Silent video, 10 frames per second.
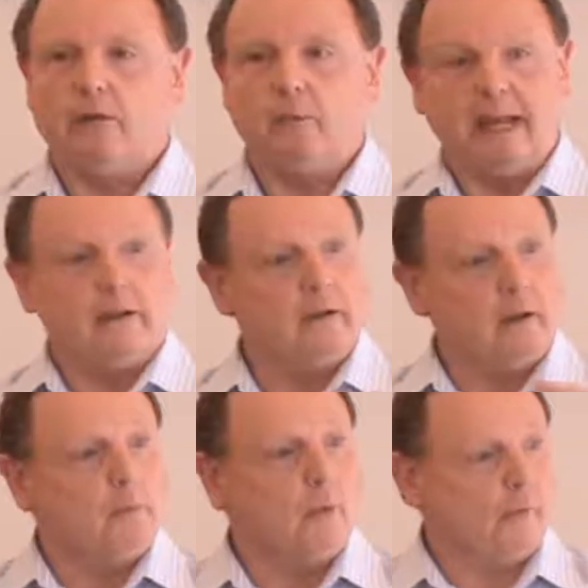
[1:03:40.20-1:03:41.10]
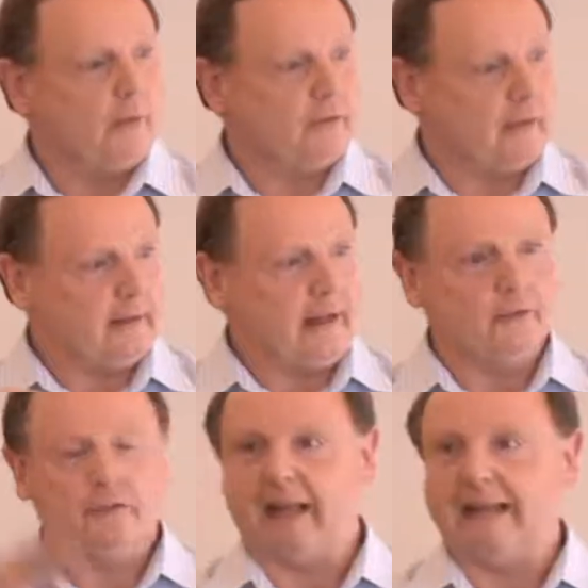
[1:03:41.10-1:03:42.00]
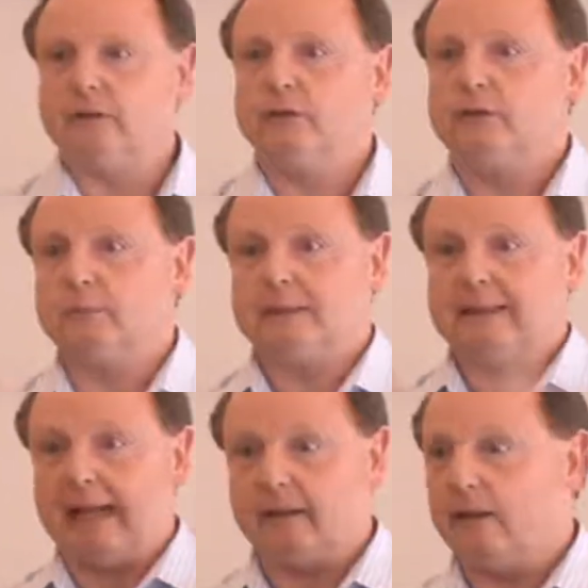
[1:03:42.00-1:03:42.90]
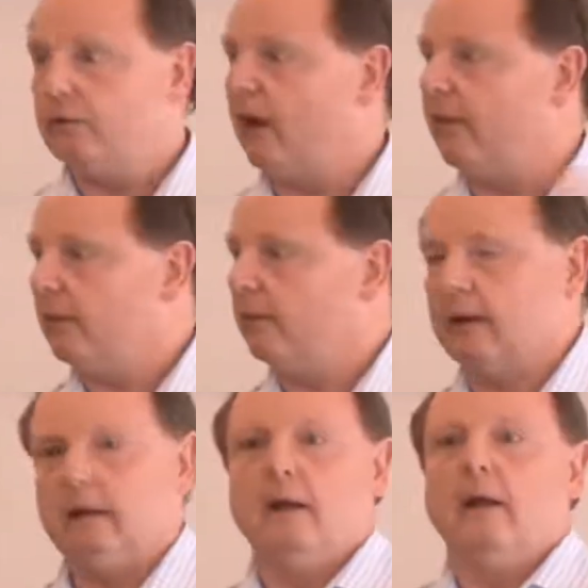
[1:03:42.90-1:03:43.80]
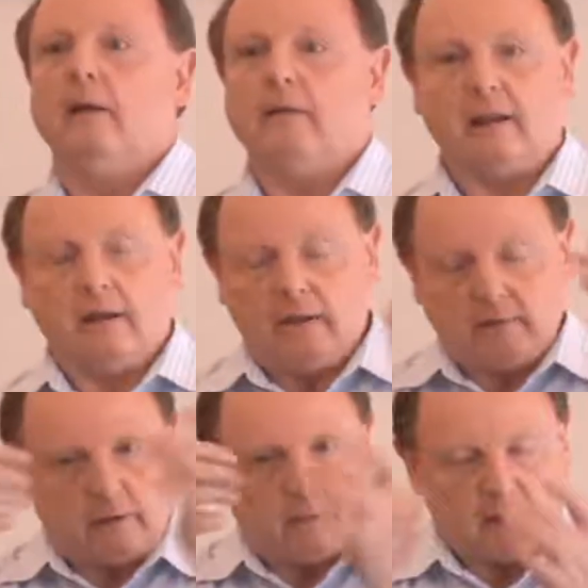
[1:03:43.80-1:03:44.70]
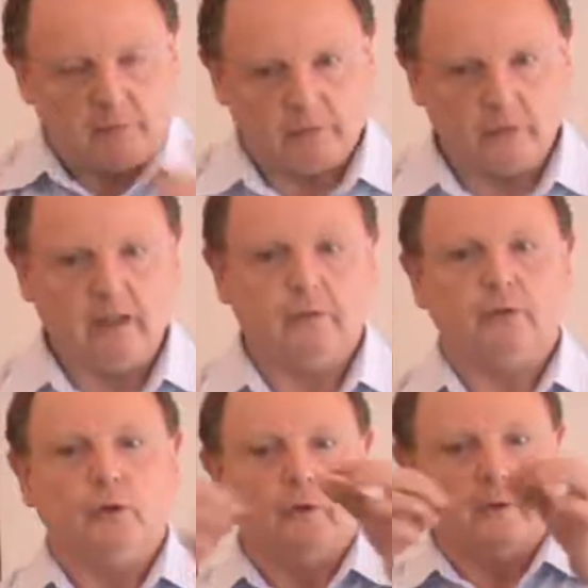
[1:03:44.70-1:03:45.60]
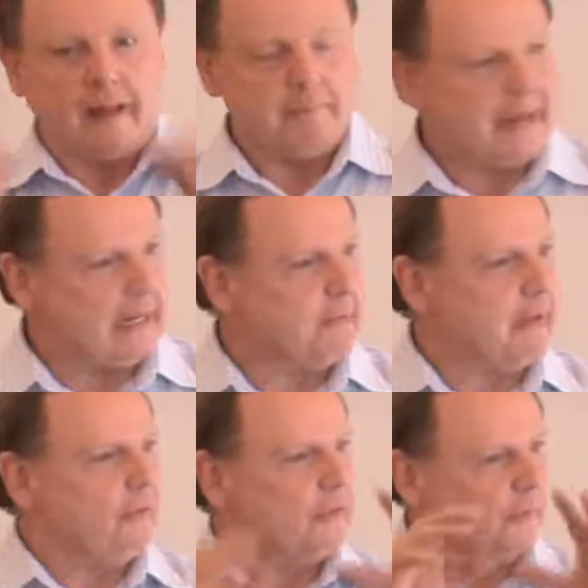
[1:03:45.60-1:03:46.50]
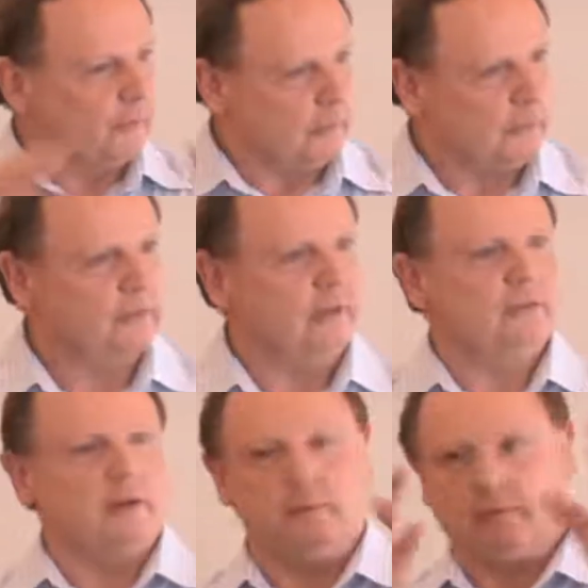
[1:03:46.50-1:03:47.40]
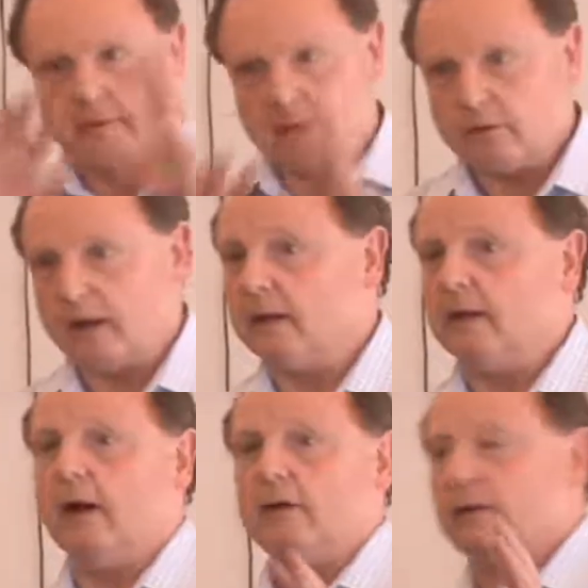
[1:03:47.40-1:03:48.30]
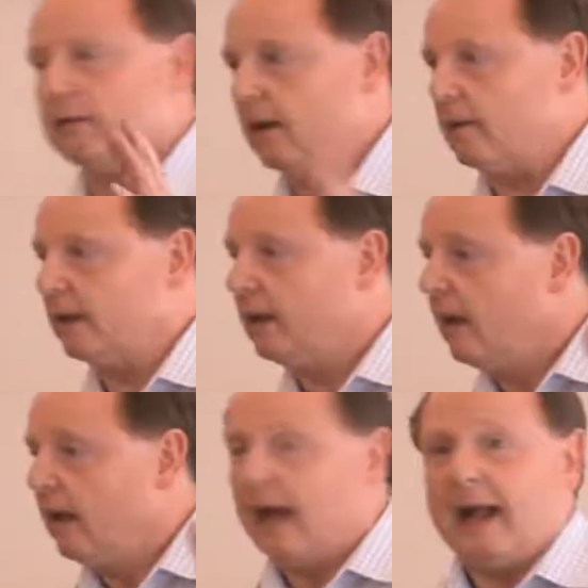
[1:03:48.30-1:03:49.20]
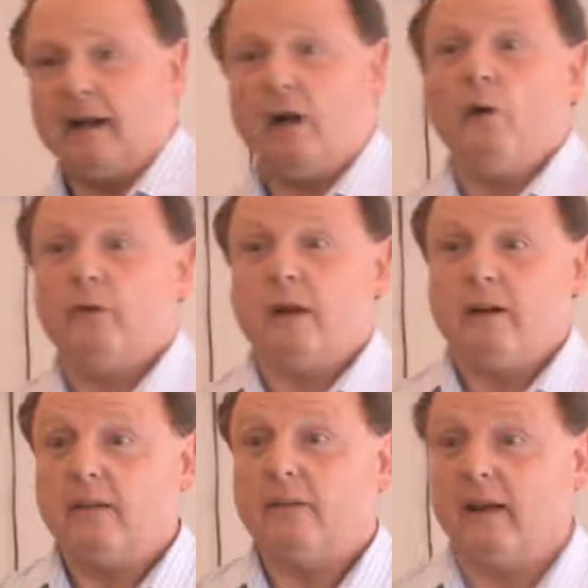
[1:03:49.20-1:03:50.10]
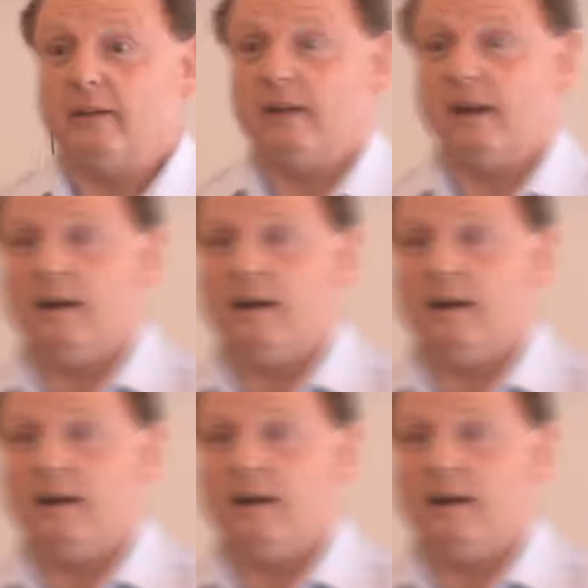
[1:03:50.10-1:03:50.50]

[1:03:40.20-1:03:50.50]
as you get to know more, they send out scents to protect each other, and they, they, they feed food to their babies through the root systems, and they try to nurture them, and, and all kinds of things.